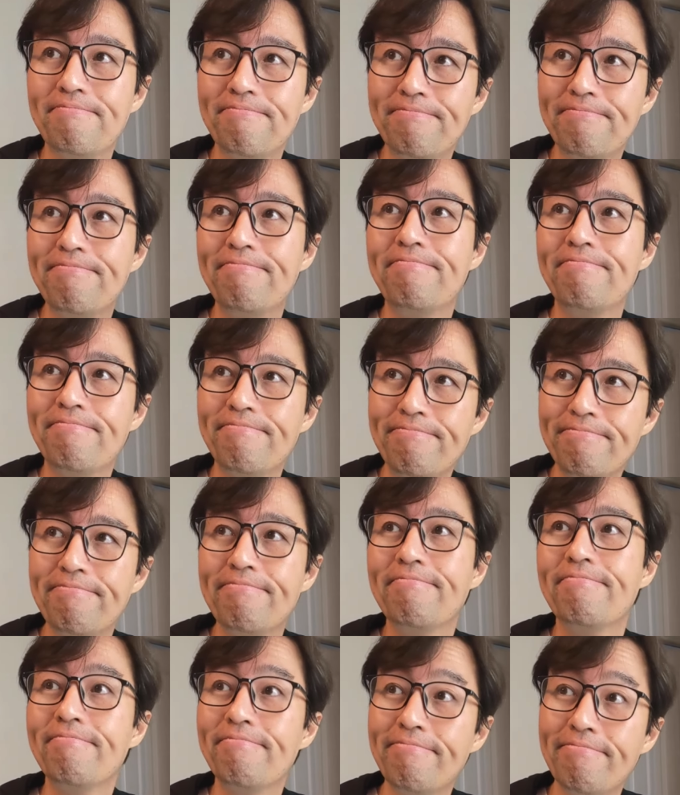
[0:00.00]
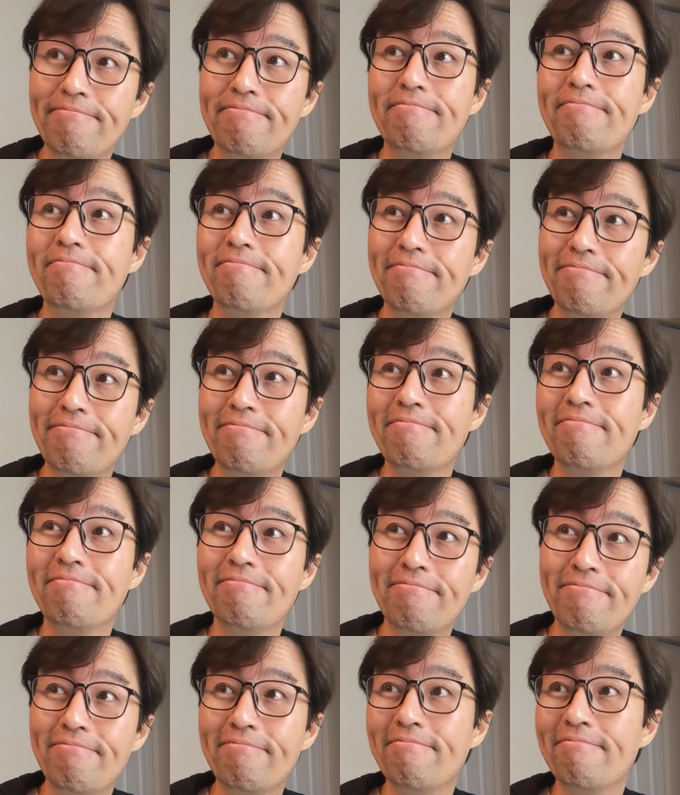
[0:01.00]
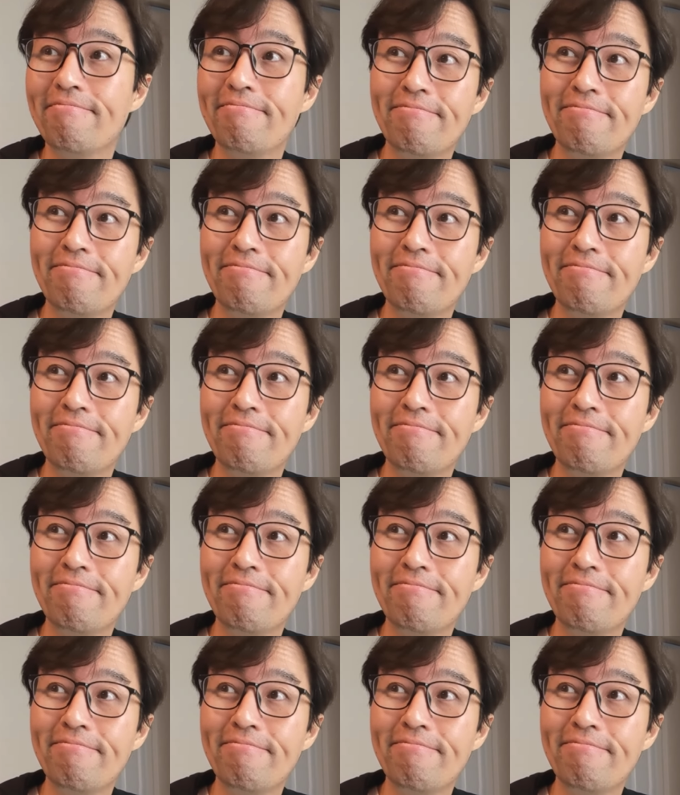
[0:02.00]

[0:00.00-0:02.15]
Nothing is said.